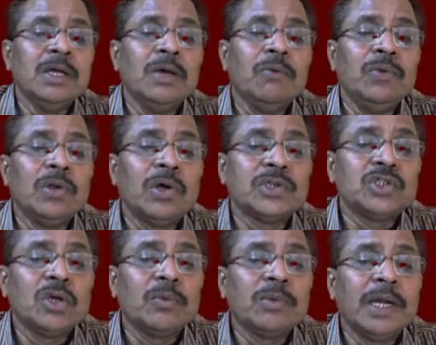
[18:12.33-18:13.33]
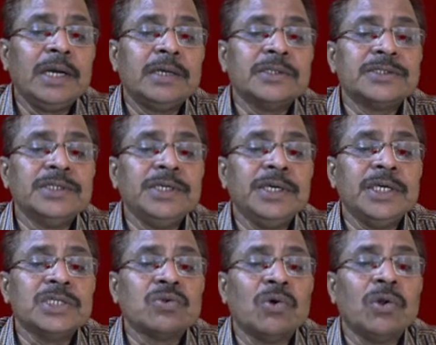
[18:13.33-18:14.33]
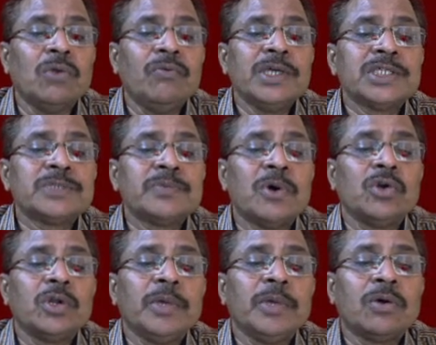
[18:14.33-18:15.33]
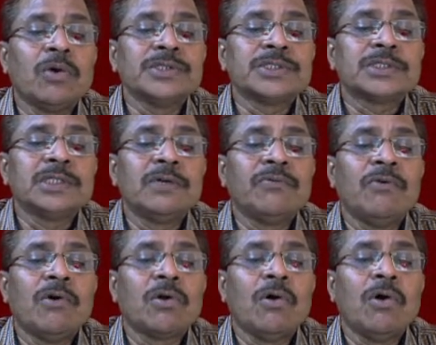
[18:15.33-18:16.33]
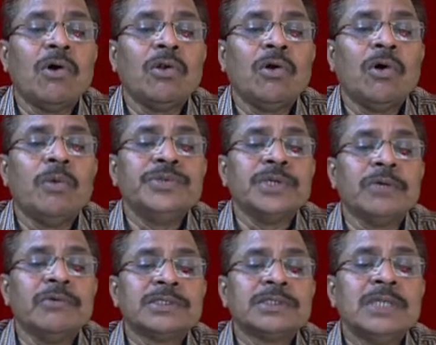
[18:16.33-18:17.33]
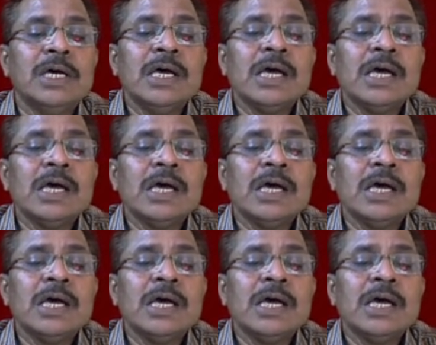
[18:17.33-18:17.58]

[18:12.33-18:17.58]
Velocity of light c is always found to be constant for all observers,